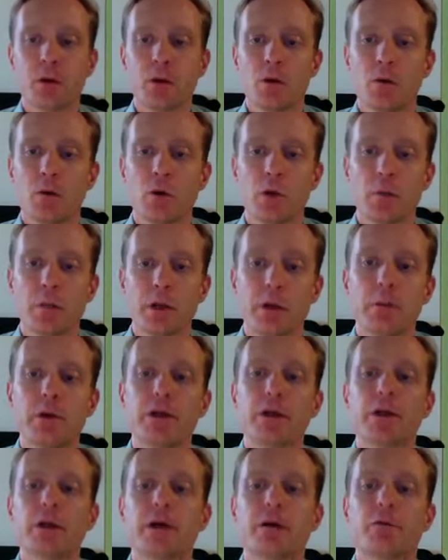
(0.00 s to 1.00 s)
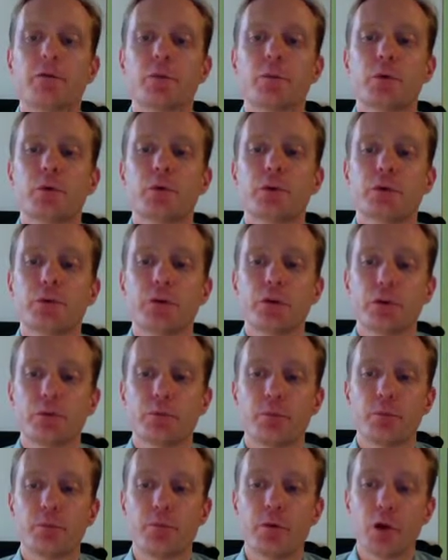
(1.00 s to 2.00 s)
While it may be comfortable to just
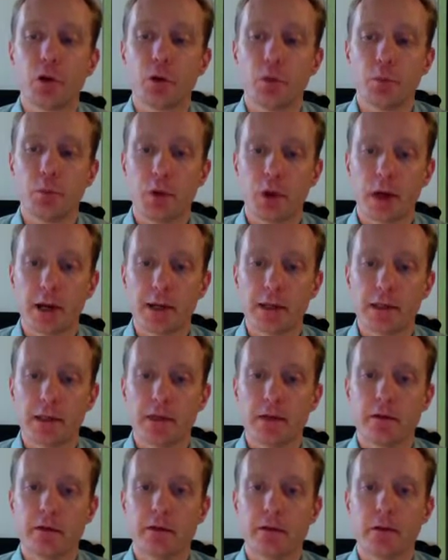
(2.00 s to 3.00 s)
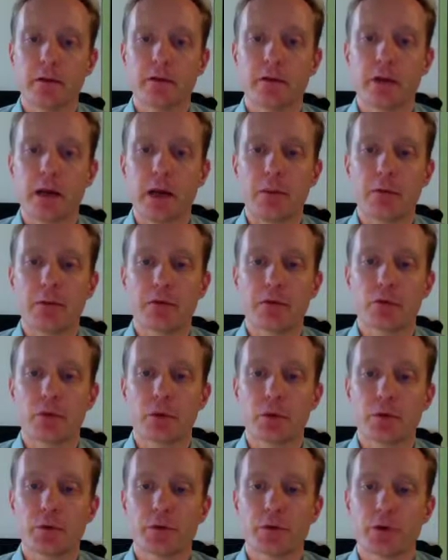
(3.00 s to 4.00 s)
follow blindly the established
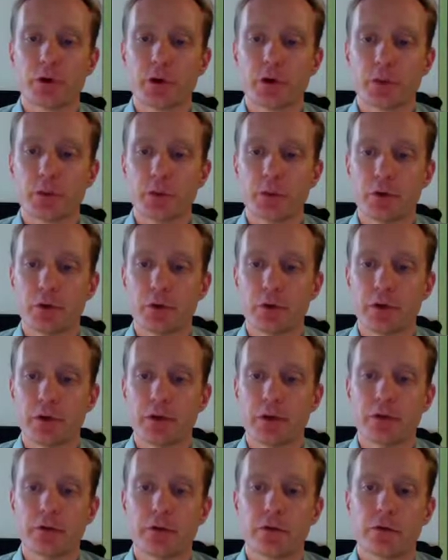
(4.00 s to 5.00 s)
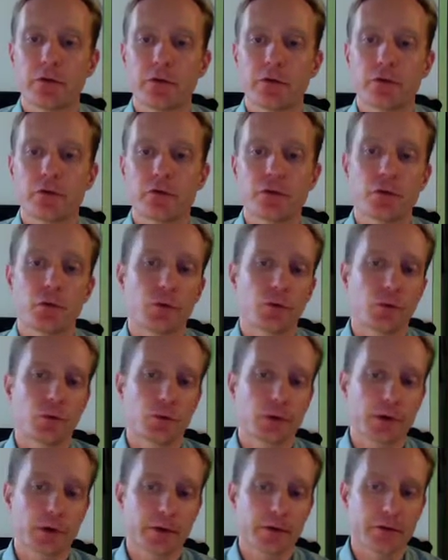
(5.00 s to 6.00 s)
norms of our community, institution, or
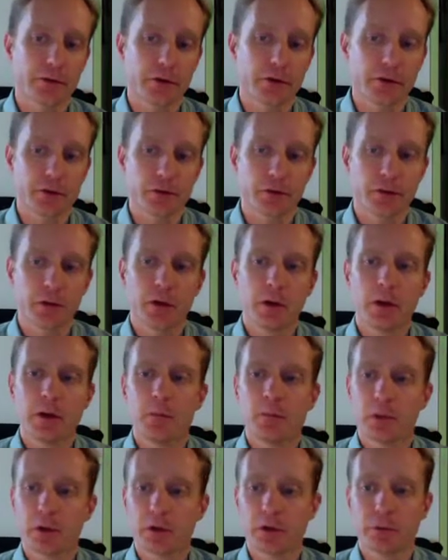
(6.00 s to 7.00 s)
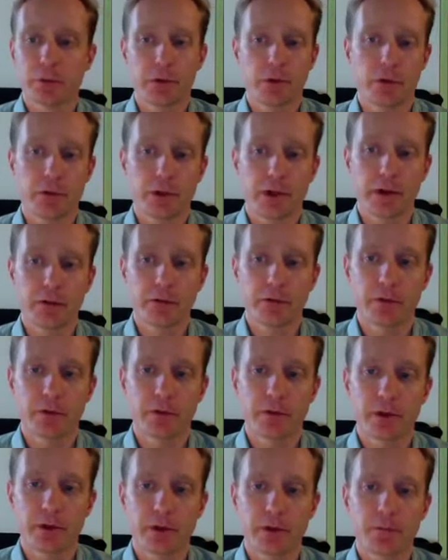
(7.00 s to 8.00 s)
organization because we don't have to
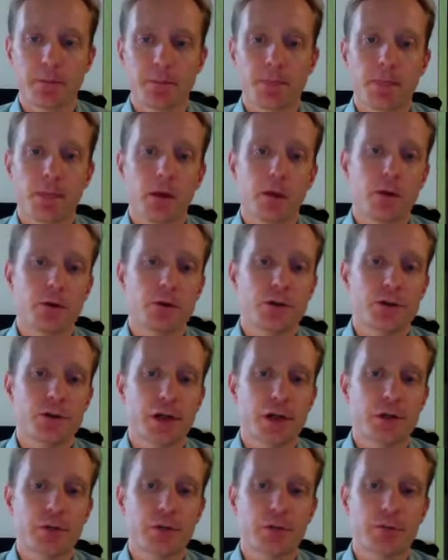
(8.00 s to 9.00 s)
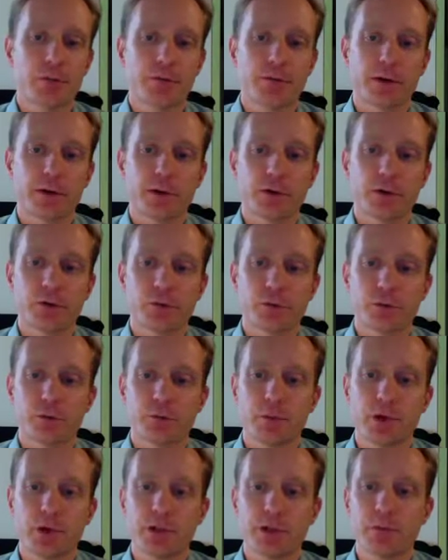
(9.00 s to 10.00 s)
think, genuine professional
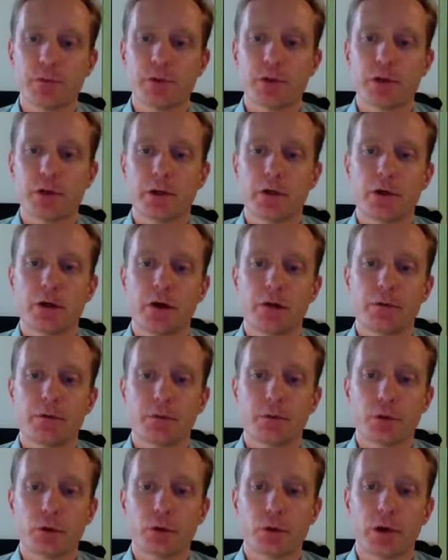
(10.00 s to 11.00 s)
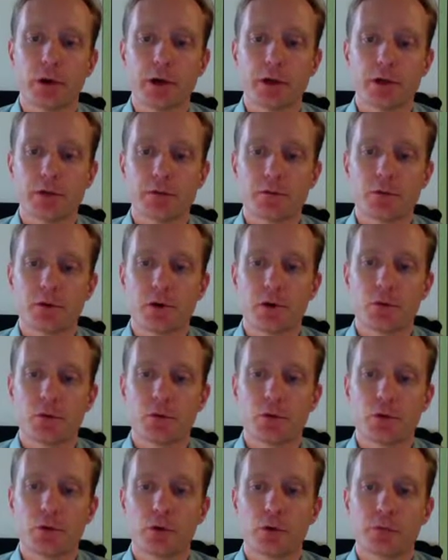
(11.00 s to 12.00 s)
responsibility often requires far
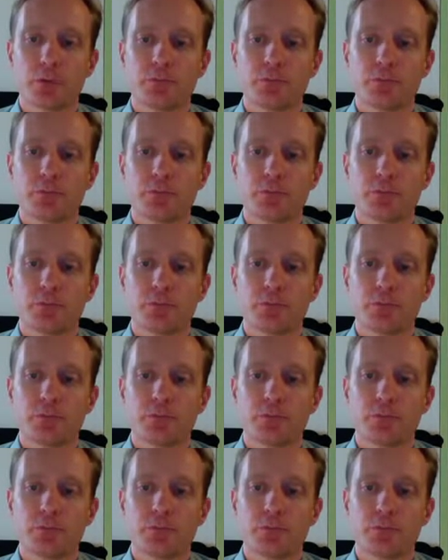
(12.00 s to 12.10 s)
more.